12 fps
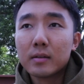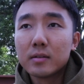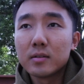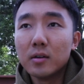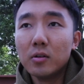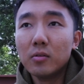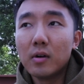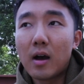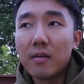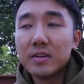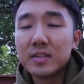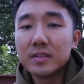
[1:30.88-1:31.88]
So
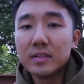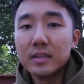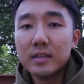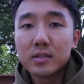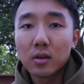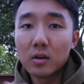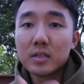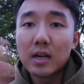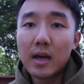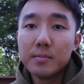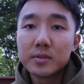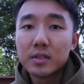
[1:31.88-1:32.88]
obviously, certain
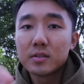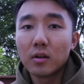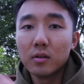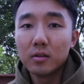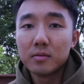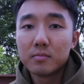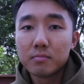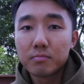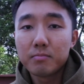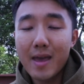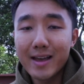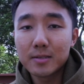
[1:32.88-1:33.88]
times, certain
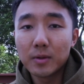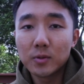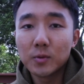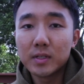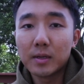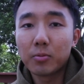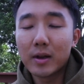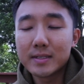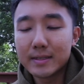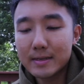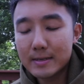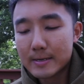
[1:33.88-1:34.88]
aspects will take
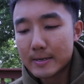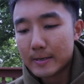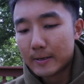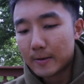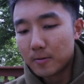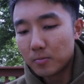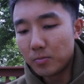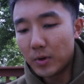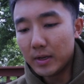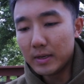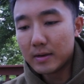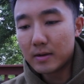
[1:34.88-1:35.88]
precedent.
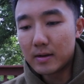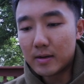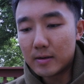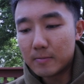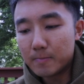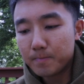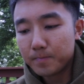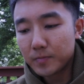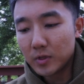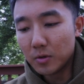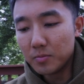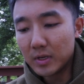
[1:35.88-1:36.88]
But um,
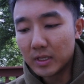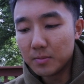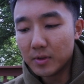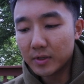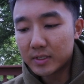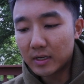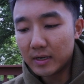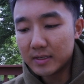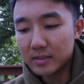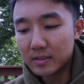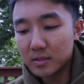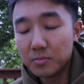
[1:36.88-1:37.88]
you know, being in the military
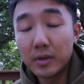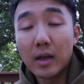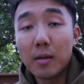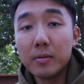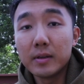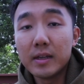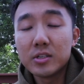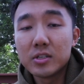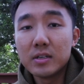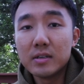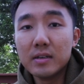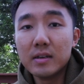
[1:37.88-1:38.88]
is, is a big
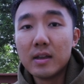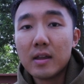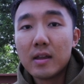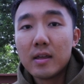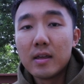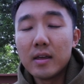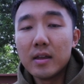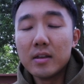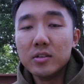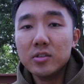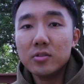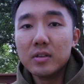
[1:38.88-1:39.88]
obligation and
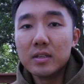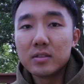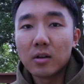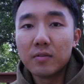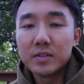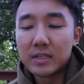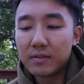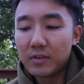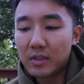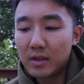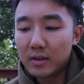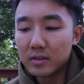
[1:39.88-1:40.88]
and duty and service and
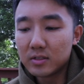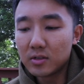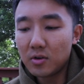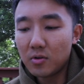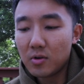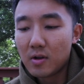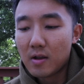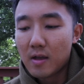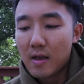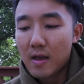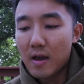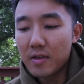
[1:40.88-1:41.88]
everything. And so,
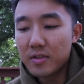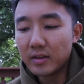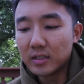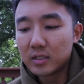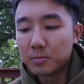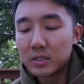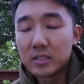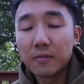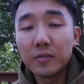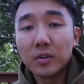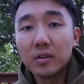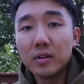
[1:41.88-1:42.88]
I think
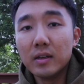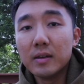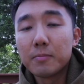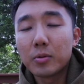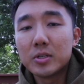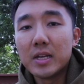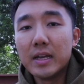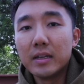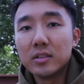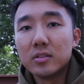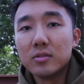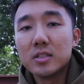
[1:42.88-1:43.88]
specifically
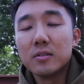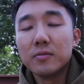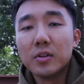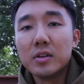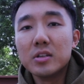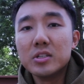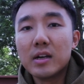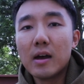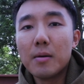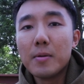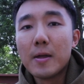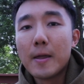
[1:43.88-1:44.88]
pertaining to a civilian
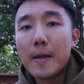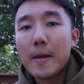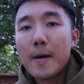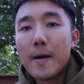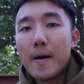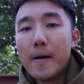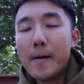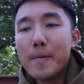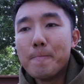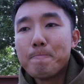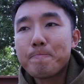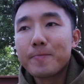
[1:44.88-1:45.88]
job,
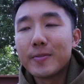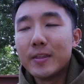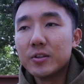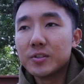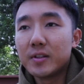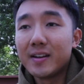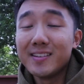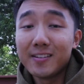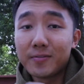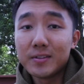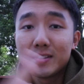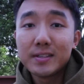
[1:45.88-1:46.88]
um, there's a lot of
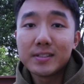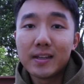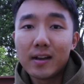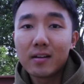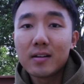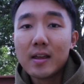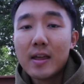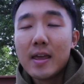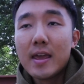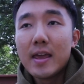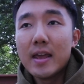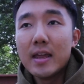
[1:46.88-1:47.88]
differences there,
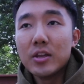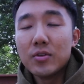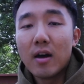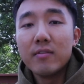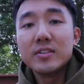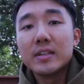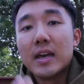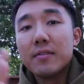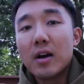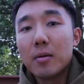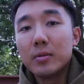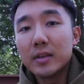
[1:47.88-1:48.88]
and you obviously have
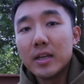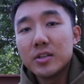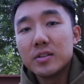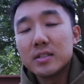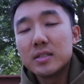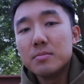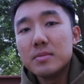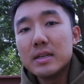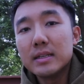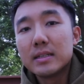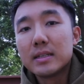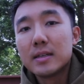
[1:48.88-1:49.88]
obligations to
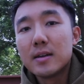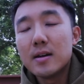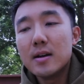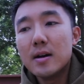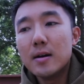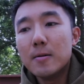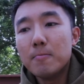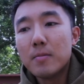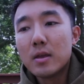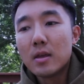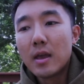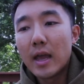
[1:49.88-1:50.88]
meet um,
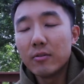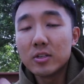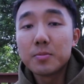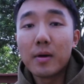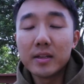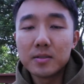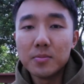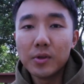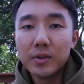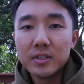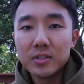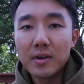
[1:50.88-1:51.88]
and
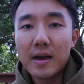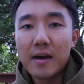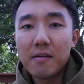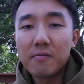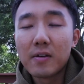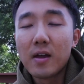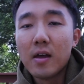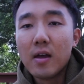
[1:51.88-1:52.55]
responsibilities you have